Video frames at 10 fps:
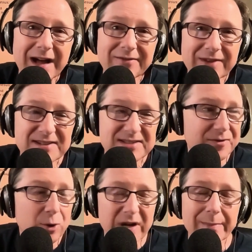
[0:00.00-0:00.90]
now I've got stuff
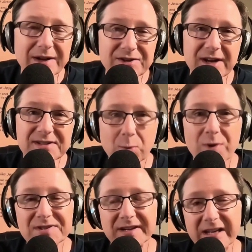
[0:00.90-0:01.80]
growing in my chest that
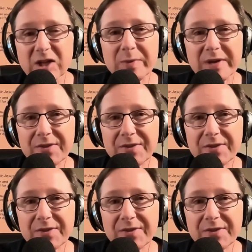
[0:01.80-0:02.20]
wants to kill me,